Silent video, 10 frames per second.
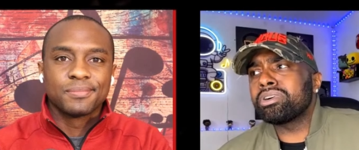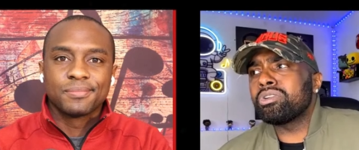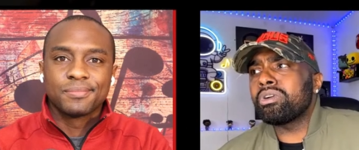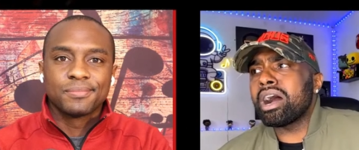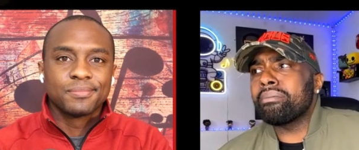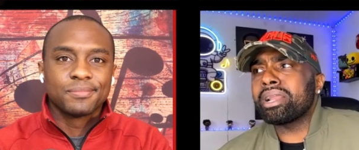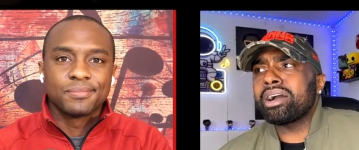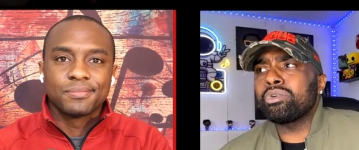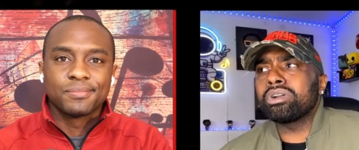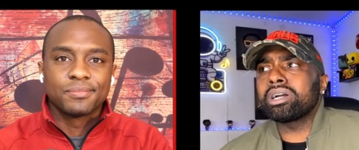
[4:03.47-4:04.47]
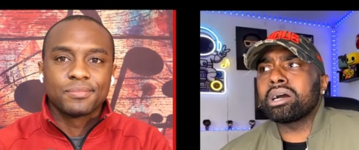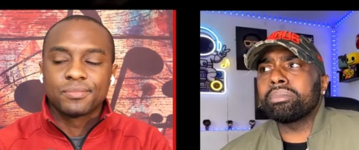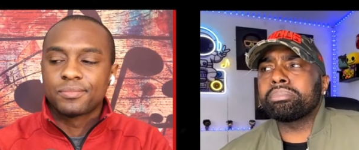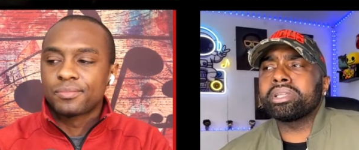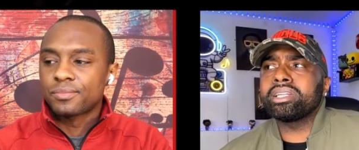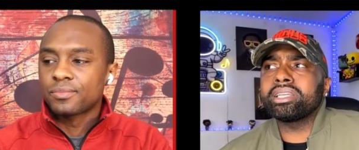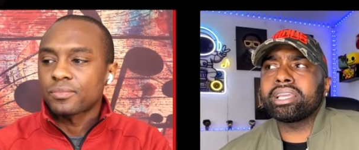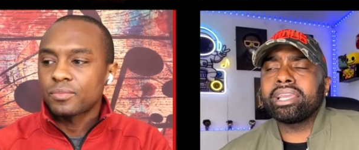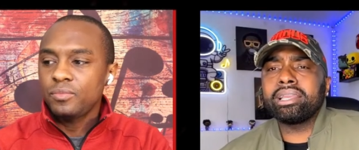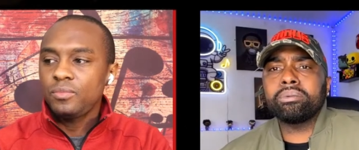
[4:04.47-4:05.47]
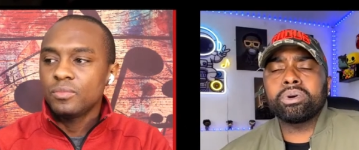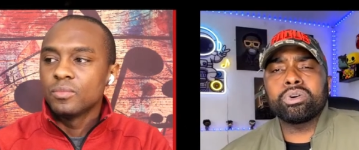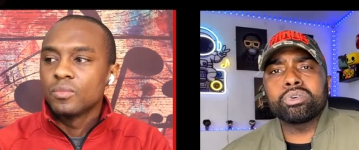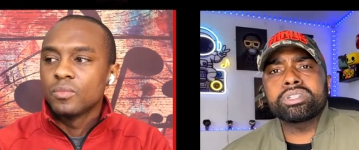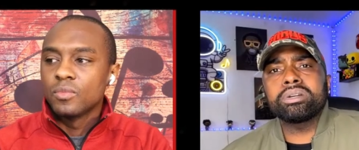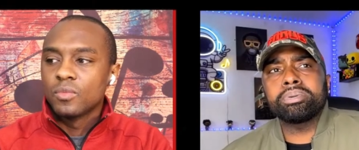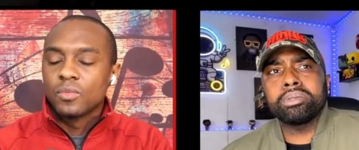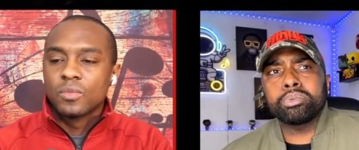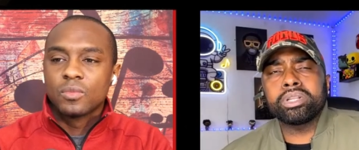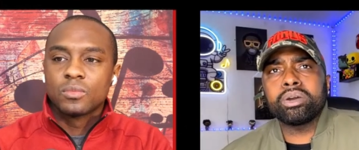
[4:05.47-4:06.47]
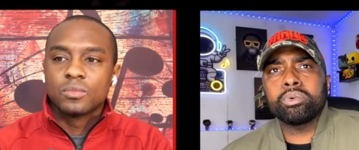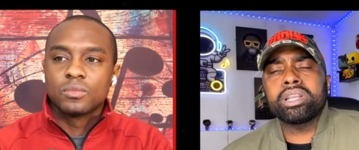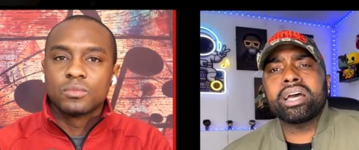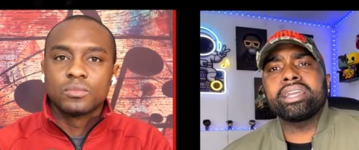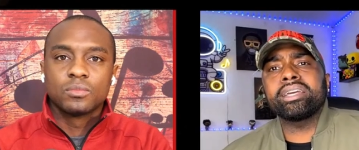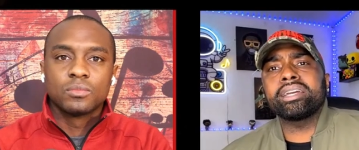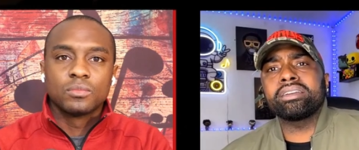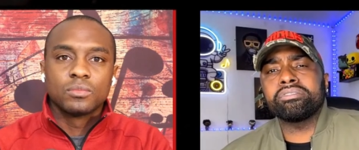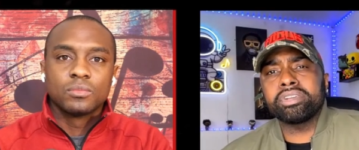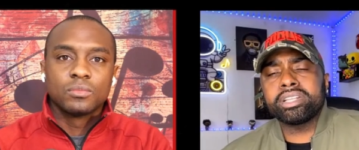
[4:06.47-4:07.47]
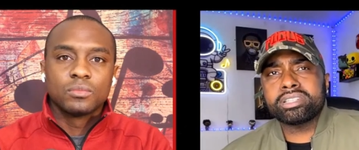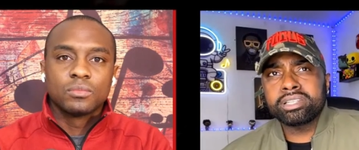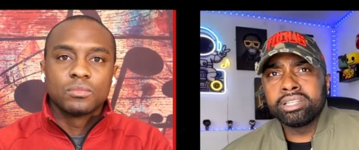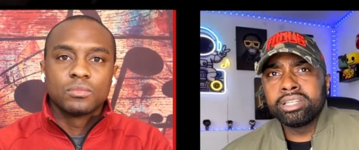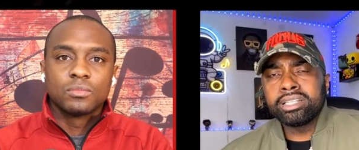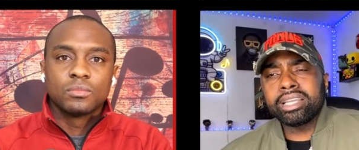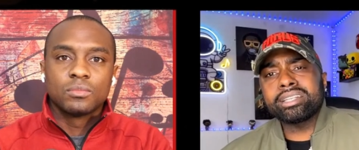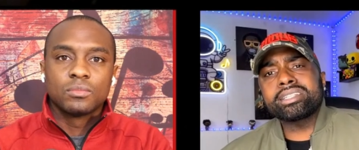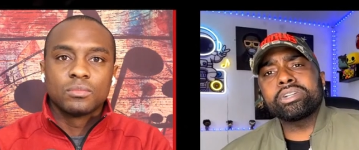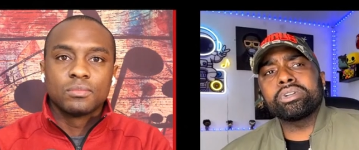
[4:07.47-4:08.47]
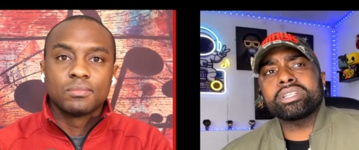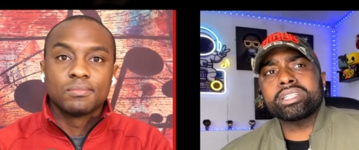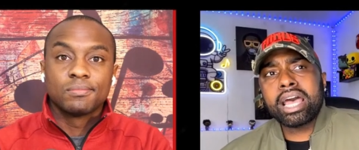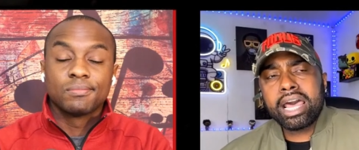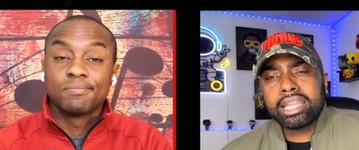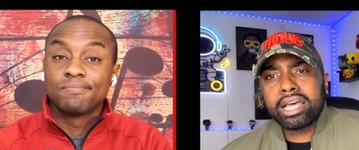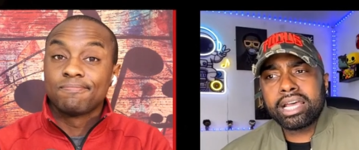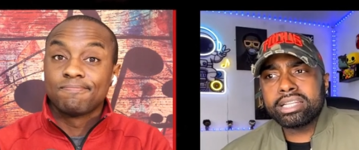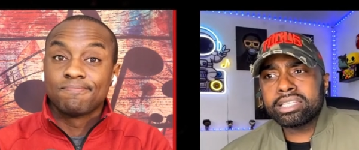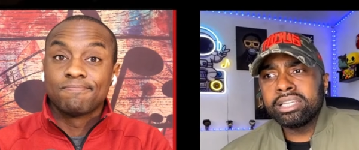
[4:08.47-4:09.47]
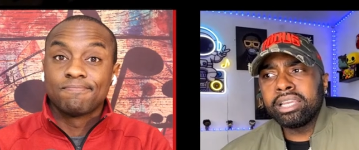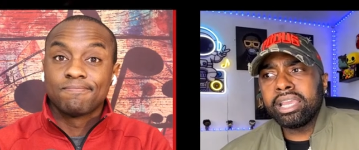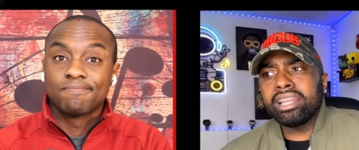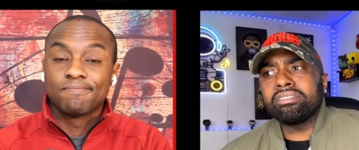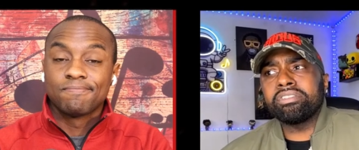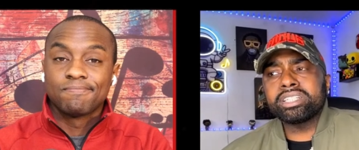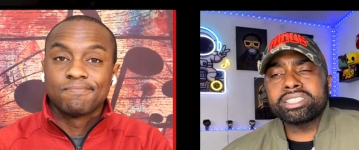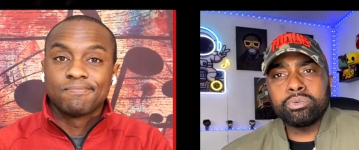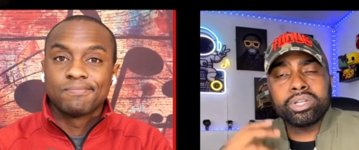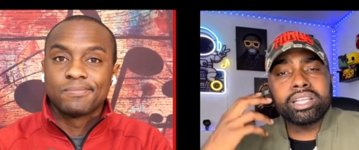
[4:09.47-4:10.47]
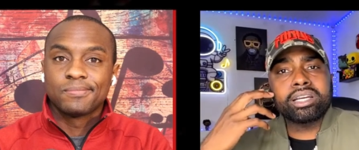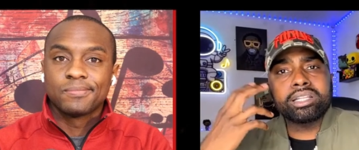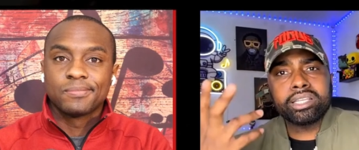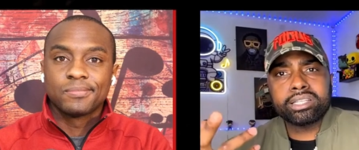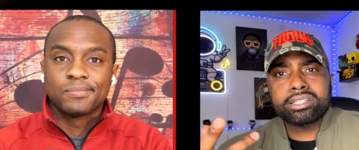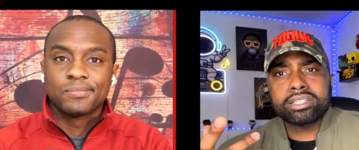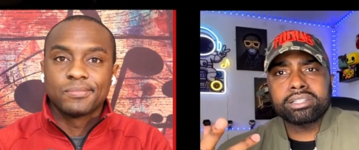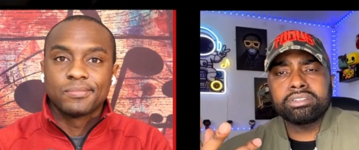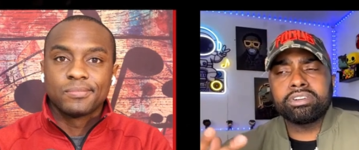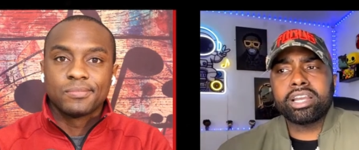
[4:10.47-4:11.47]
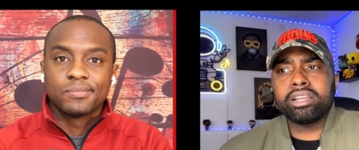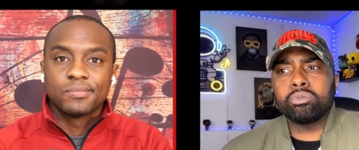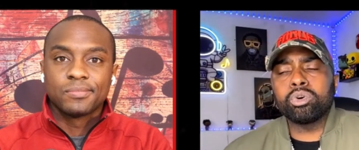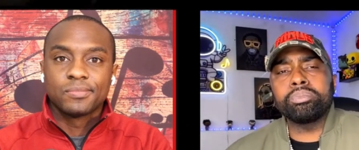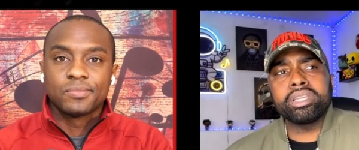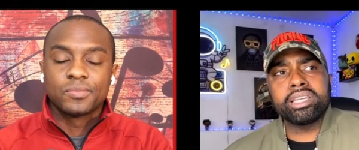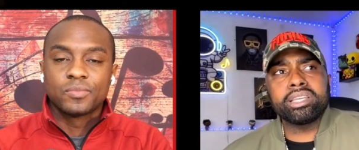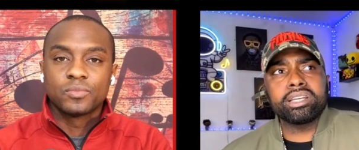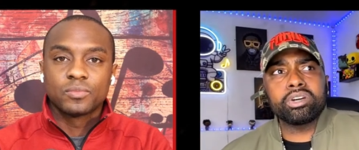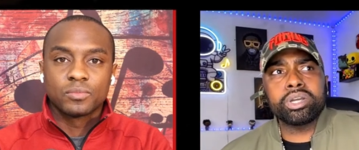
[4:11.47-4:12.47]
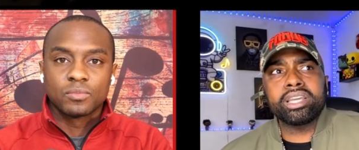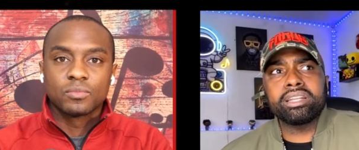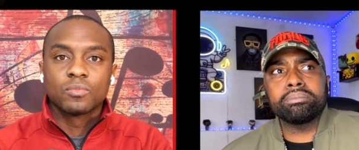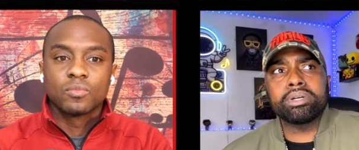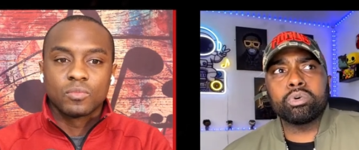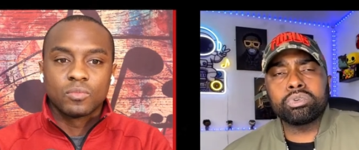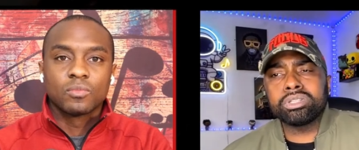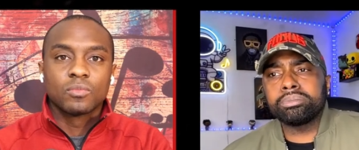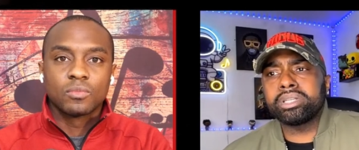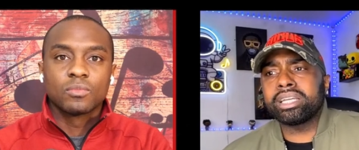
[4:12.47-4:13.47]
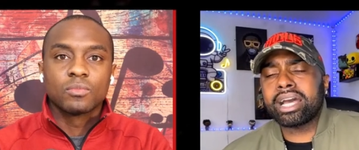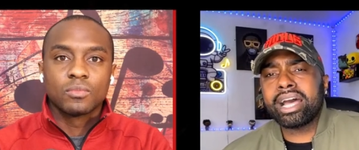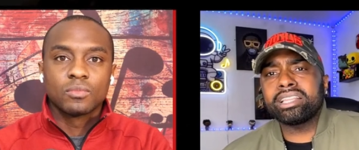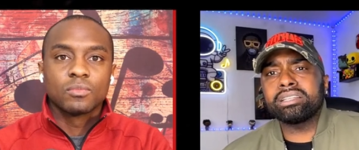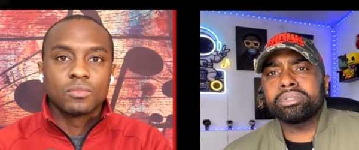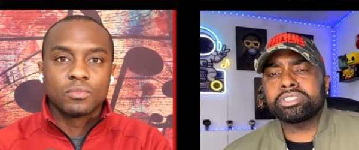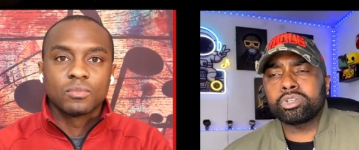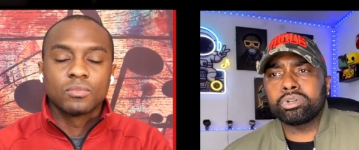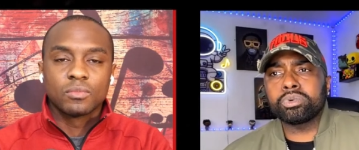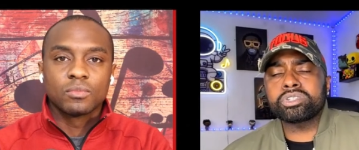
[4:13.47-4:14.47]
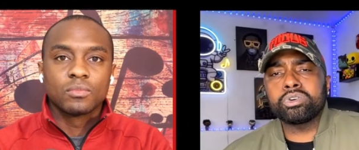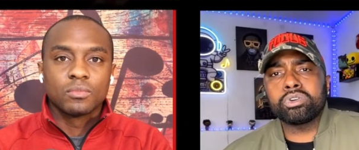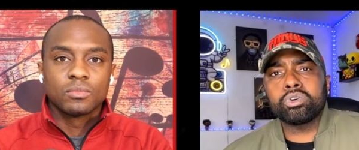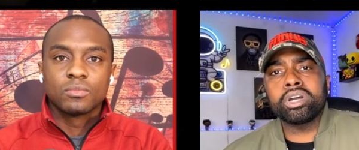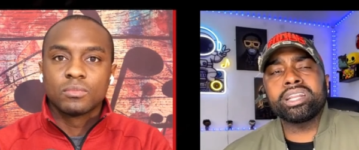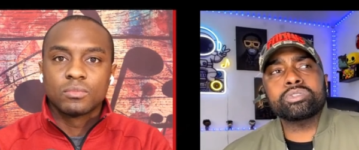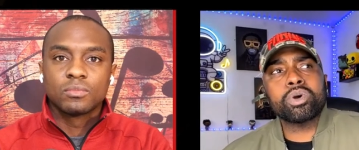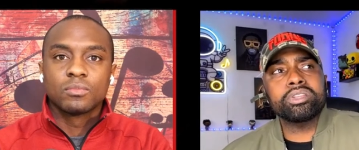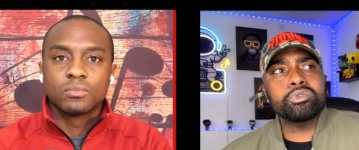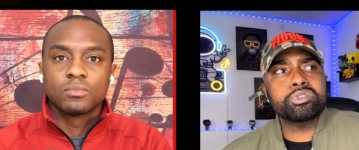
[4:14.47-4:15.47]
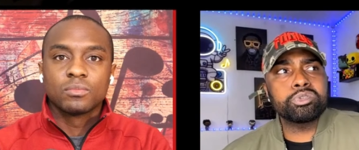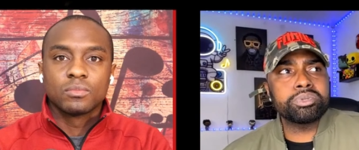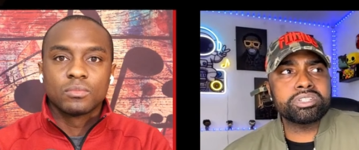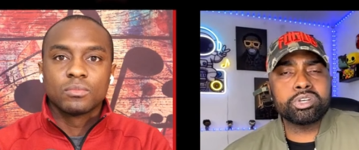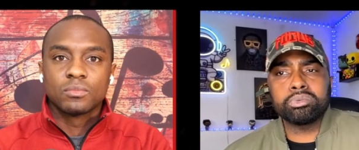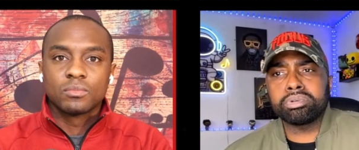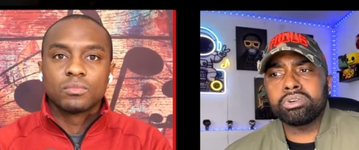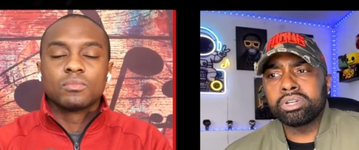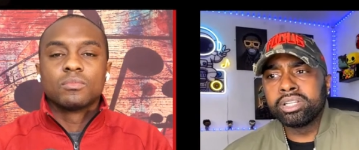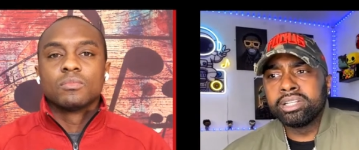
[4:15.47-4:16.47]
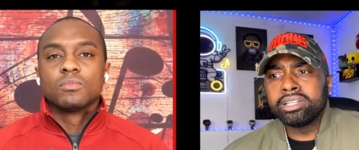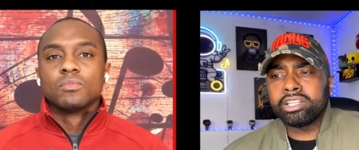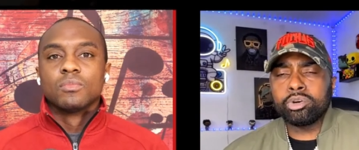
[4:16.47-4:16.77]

Speaker 1: says, bro, I'm not going to come and play the game, well, those are the people that we're not here to convince. They can sit on the sidelines. And eventually, when it clicks, right, we'll be here to go ahead and mold them and guide them and show them what's going on. And that's why YouTube is dope, bro